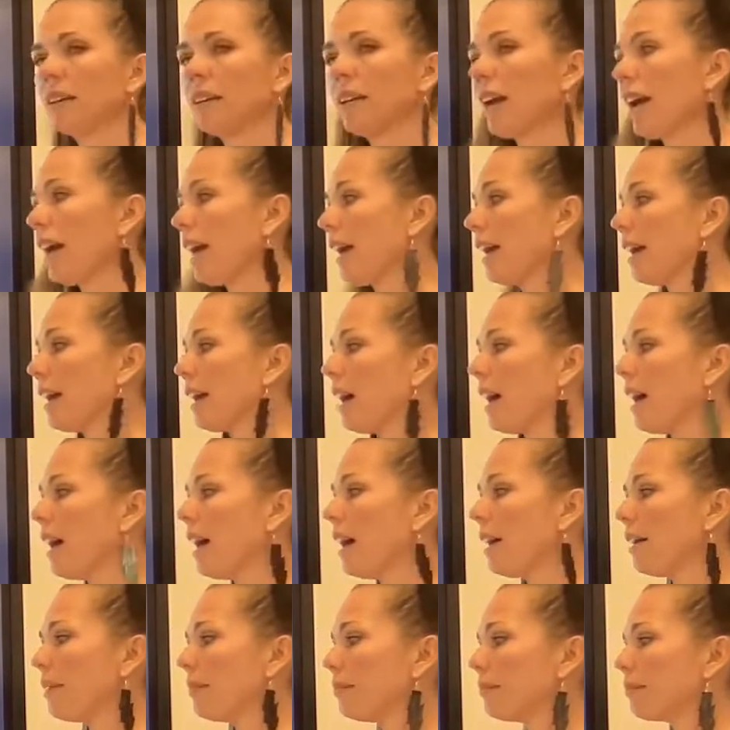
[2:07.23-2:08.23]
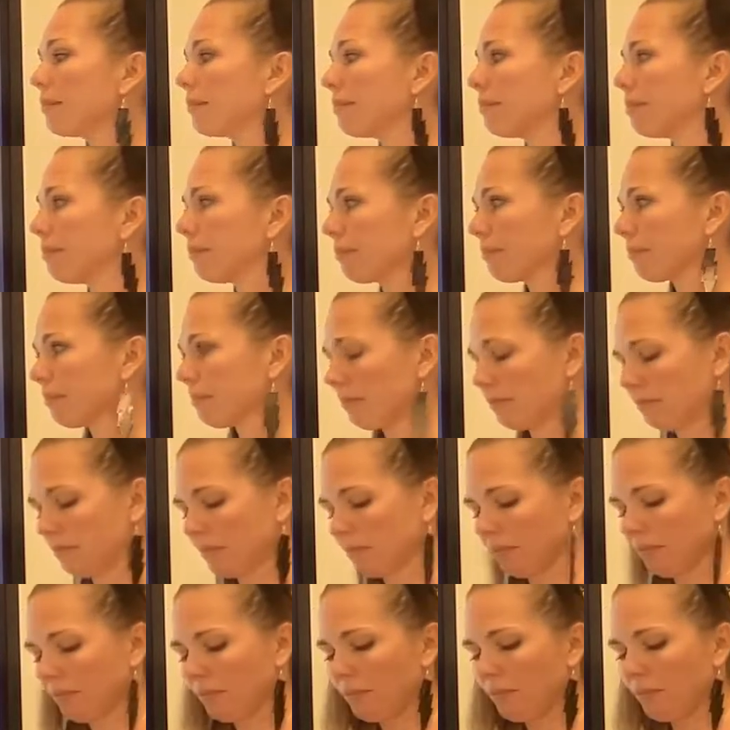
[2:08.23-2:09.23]
Okay. Then
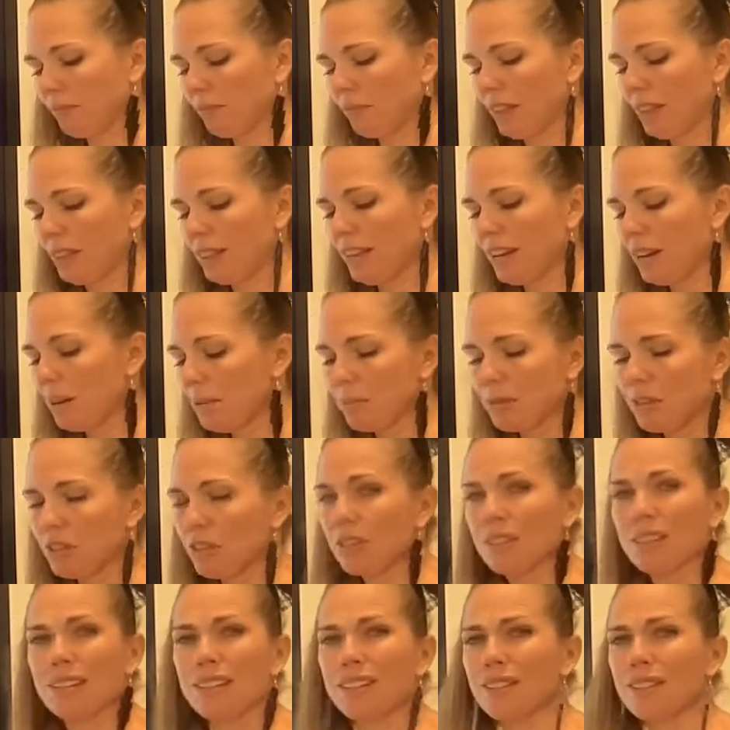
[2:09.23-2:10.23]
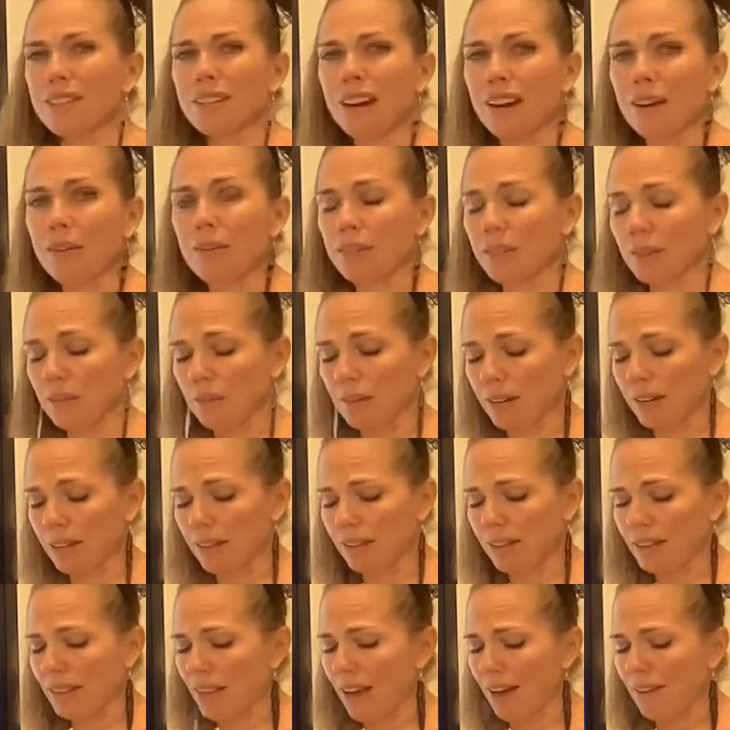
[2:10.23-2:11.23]
I'm just going to start with the one on
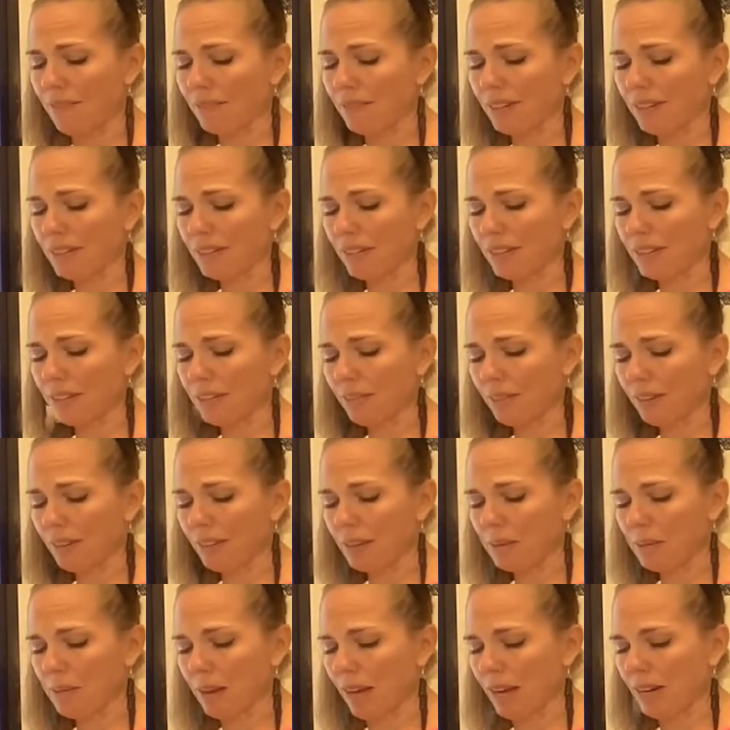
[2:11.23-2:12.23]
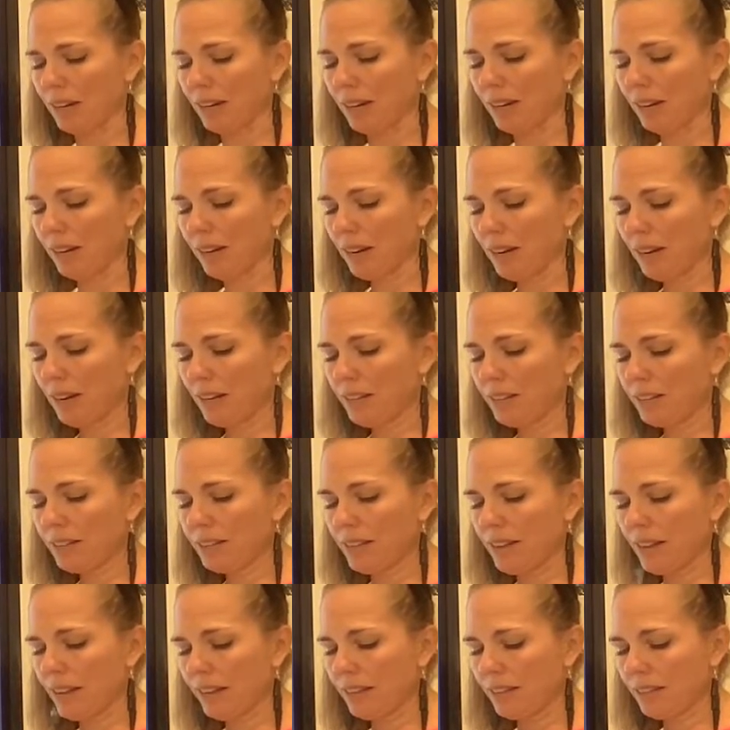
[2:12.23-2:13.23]
the left. It doesn't really matter.
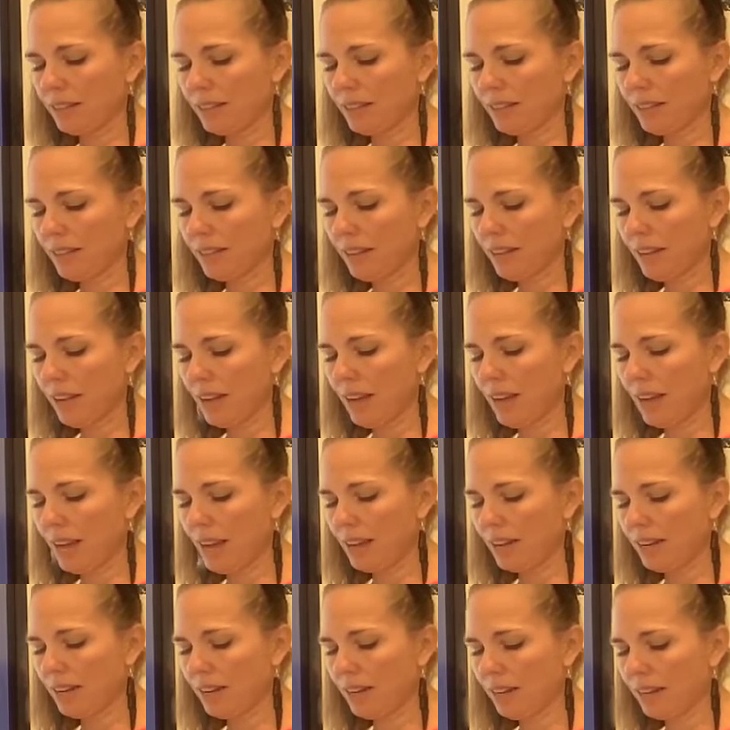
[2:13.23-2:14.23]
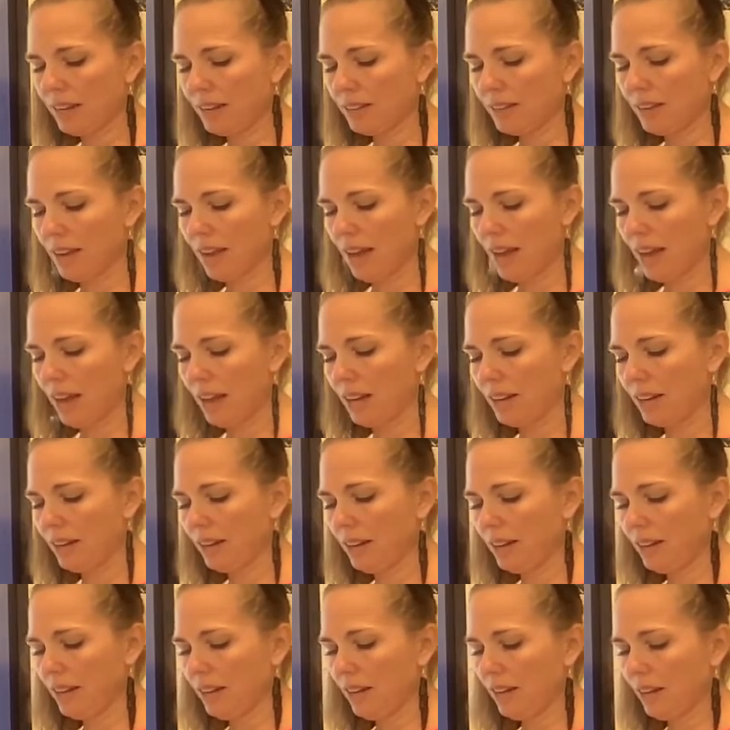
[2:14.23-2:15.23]
6, 8, 10,
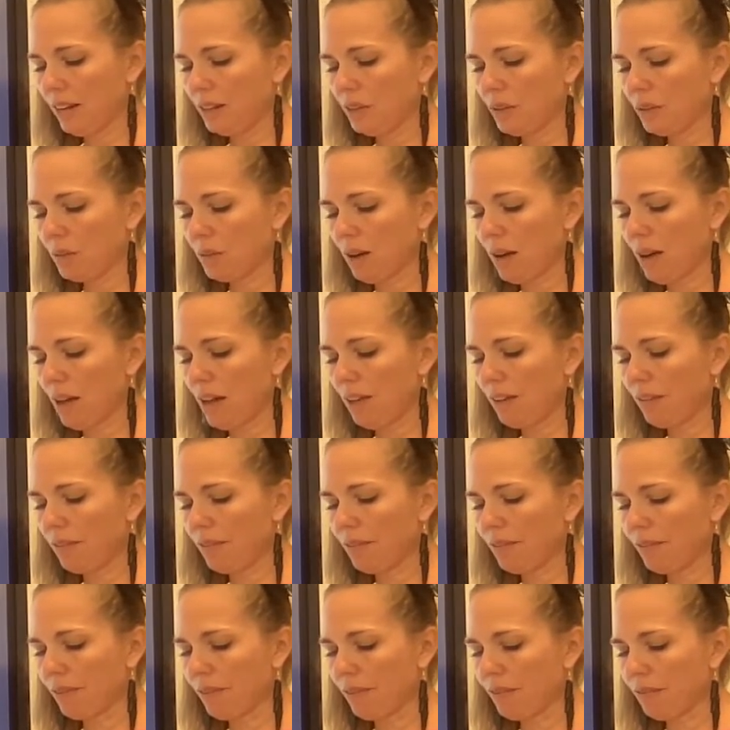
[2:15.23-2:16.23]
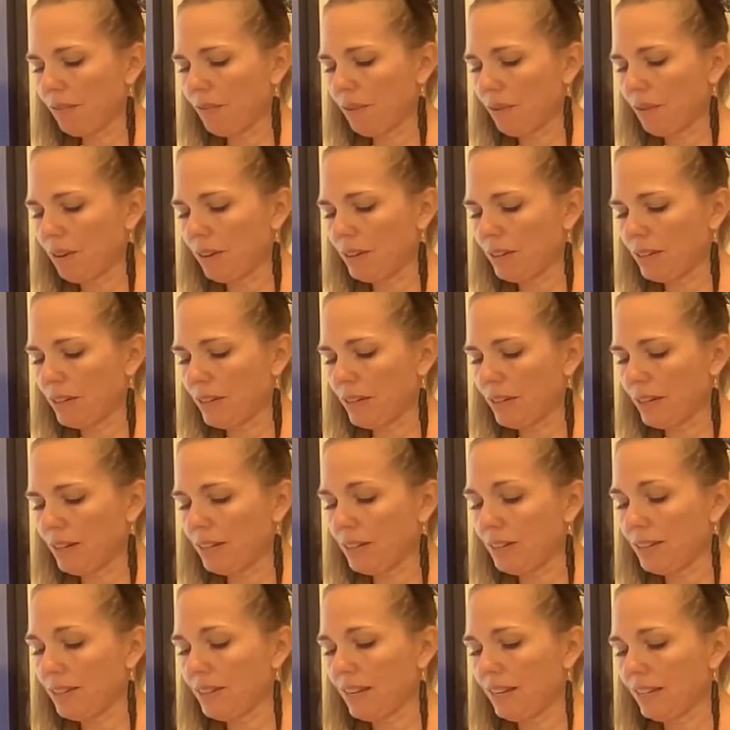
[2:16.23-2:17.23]
12, 14,
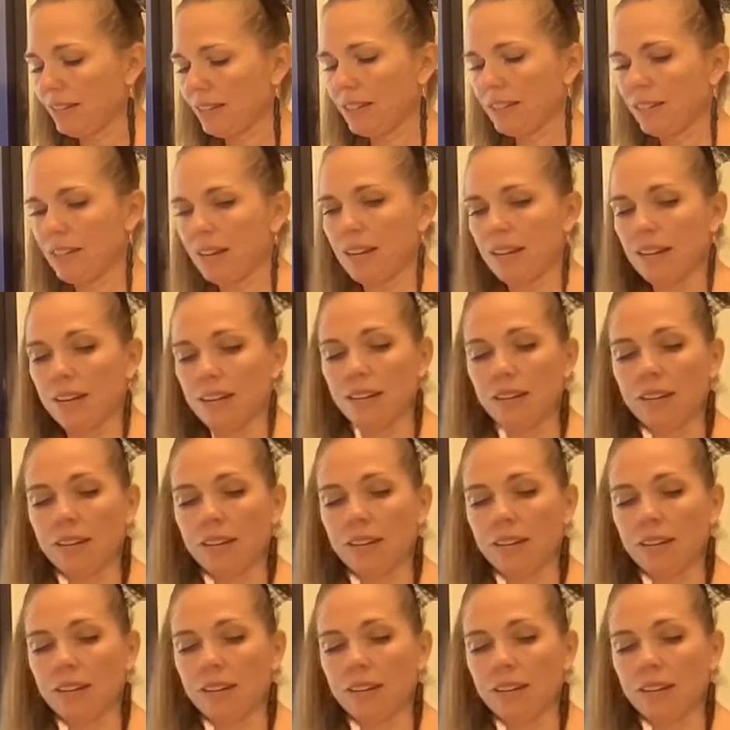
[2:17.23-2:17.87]
16.